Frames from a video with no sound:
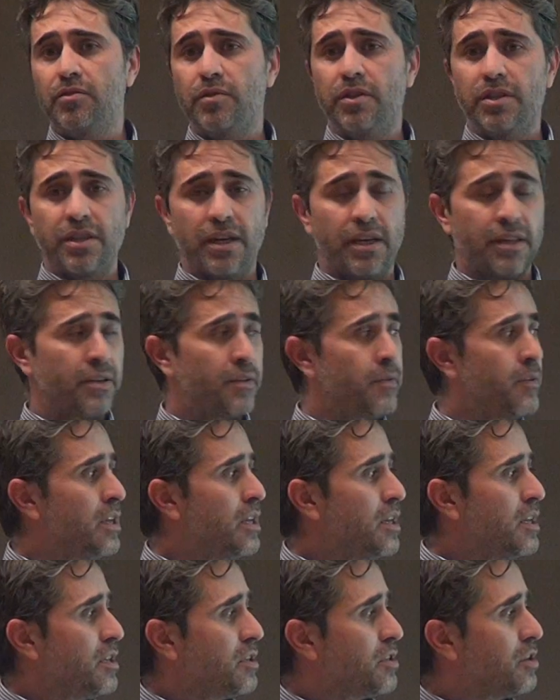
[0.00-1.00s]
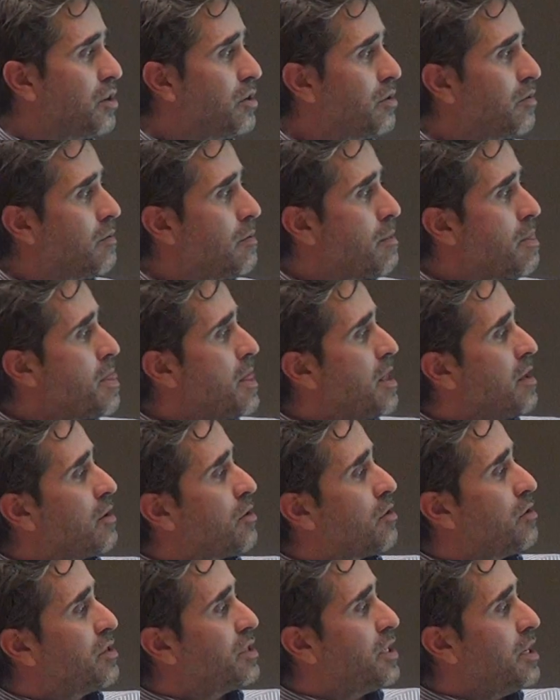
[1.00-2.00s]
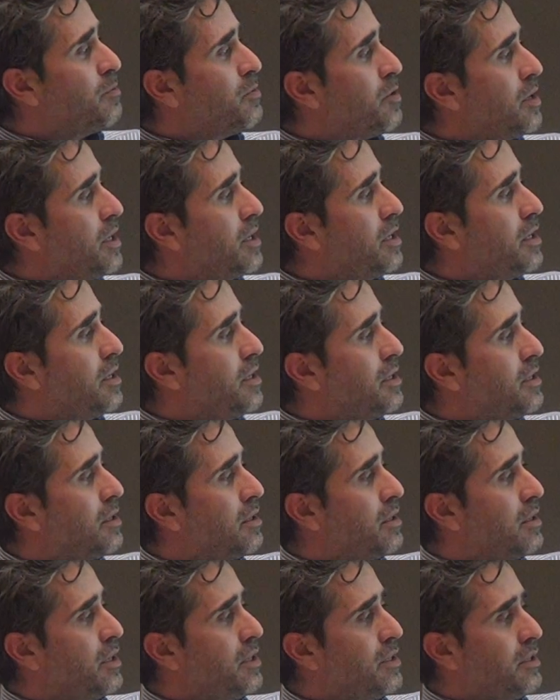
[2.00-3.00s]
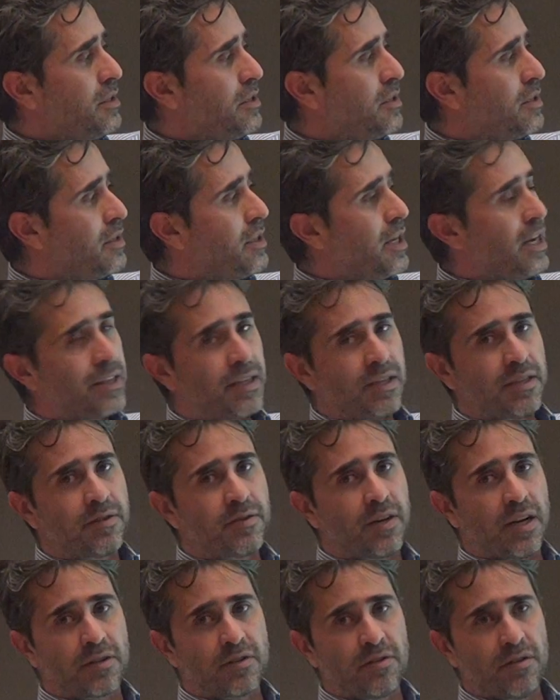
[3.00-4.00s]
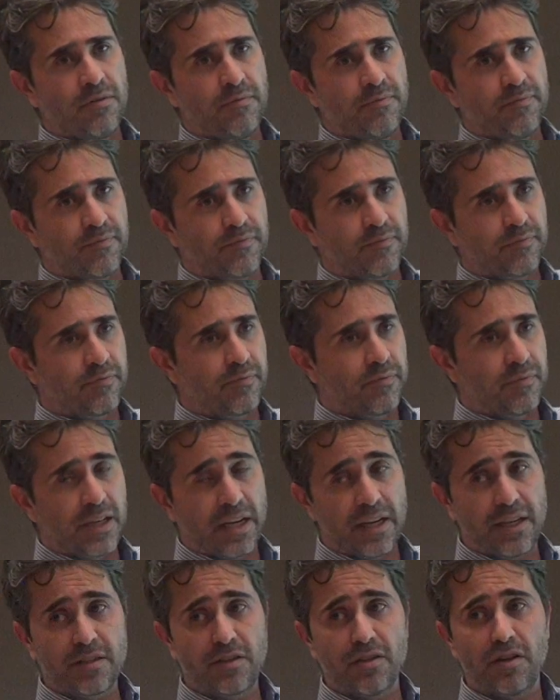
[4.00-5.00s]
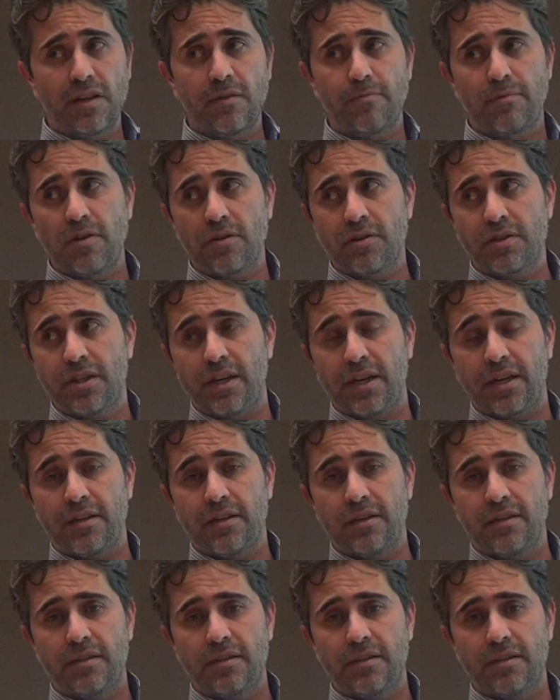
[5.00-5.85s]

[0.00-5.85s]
to each other. So conceptually, this data structure that is not a blockchain.